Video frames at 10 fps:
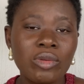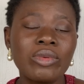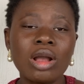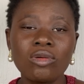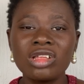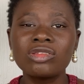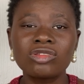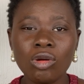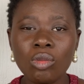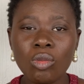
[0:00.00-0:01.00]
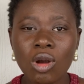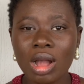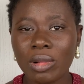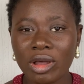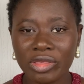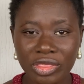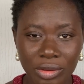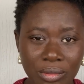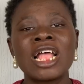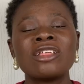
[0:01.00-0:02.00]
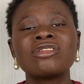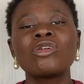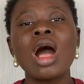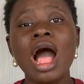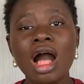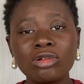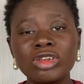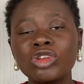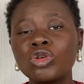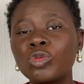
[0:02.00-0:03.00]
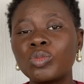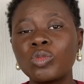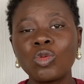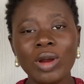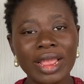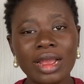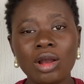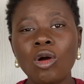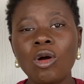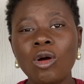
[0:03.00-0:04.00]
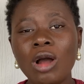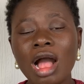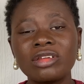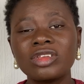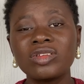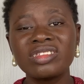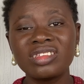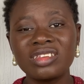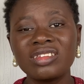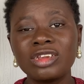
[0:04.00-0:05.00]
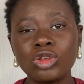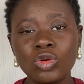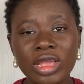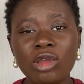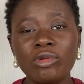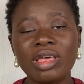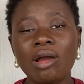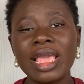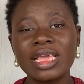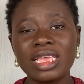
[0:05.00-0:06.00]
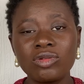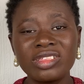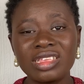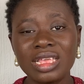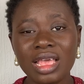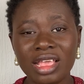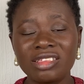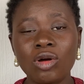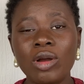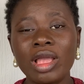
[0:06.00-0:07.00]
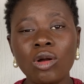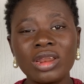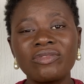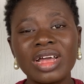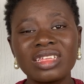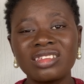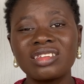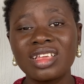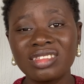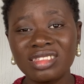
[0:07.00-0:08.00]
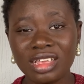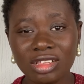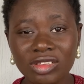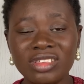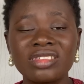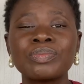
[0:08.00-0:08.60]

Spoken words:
We are going to talk more about them. So how do you work, or how do you teach in UK without a QTS or a qualified teacher status?